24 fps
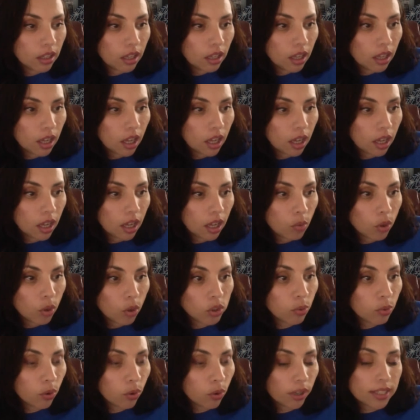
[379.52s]

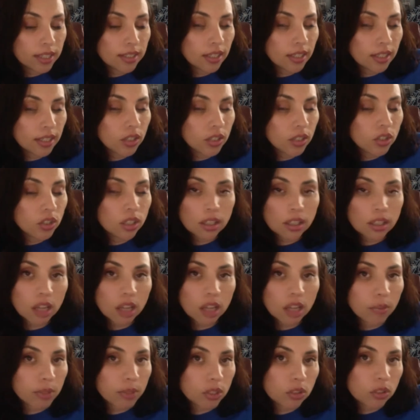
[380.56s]
multiple organizations.
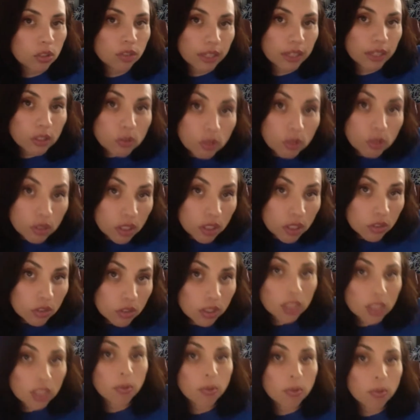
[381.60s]
Long Beach Unified School
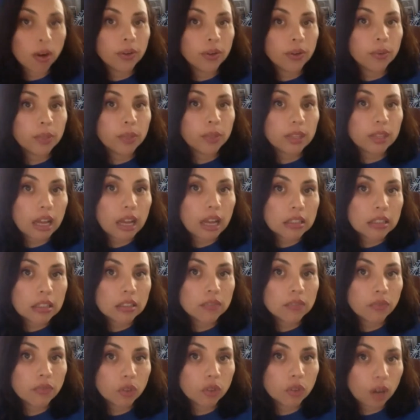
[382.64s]
District has partnered with
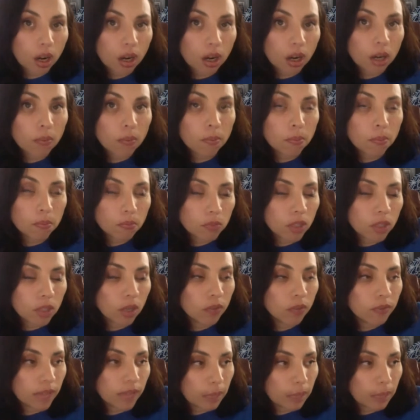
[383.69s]
us for our,
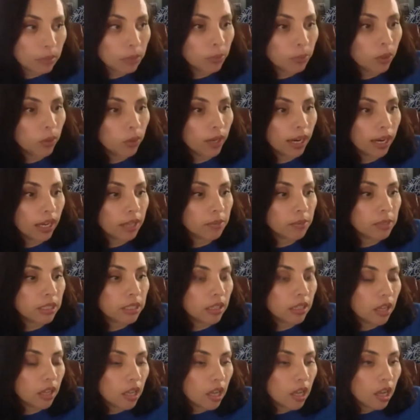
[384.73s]
family
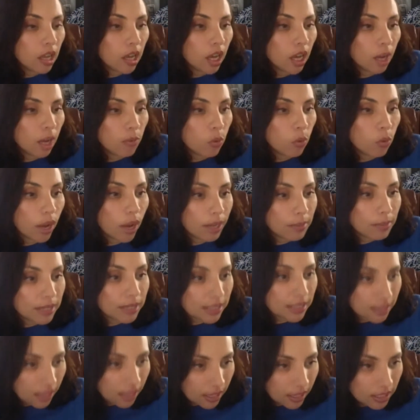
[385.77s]
programs. The
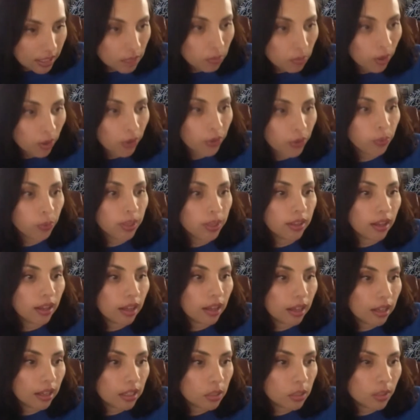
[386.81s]
YMCA has partnered with
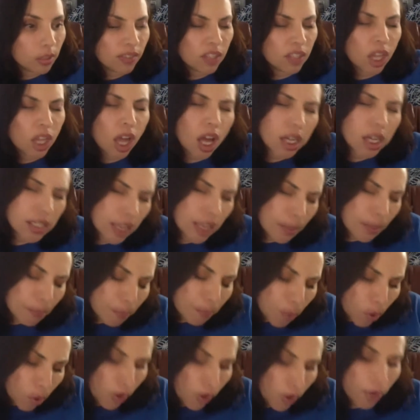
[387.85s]
us. We have a longtime
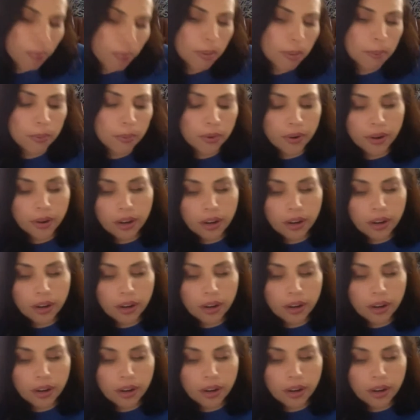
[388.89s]
board member